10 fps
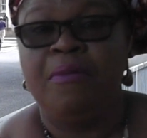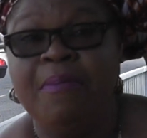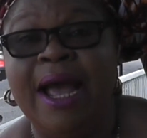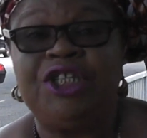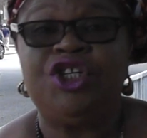
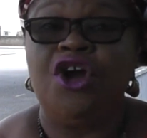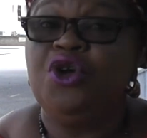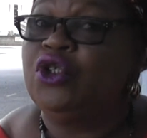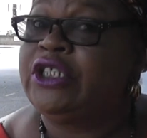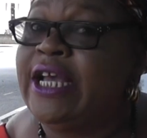Make sure
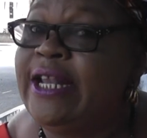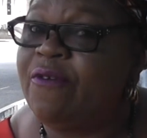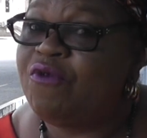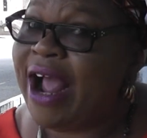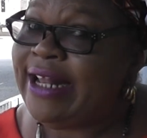you see the
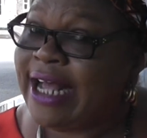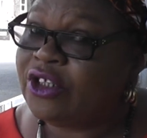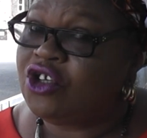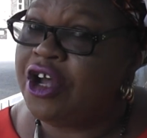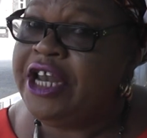fight
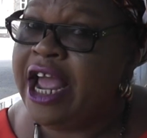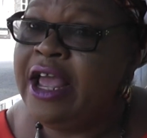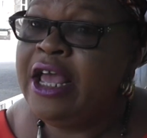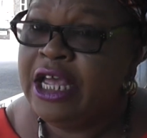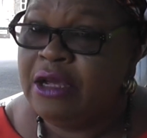that Sunday
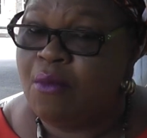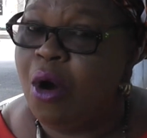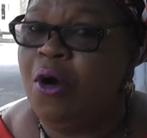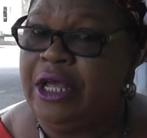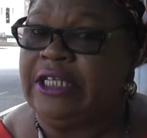
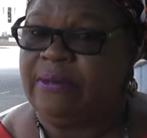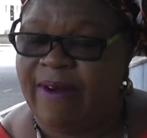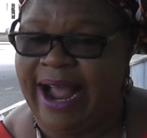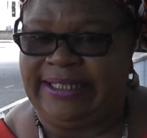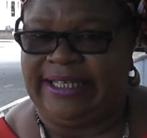Igboho is
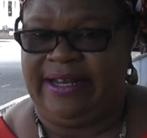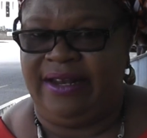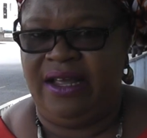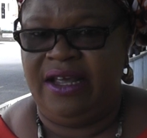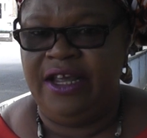fighting,
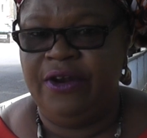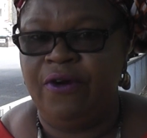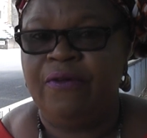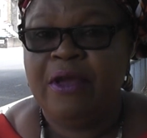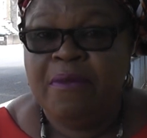you know.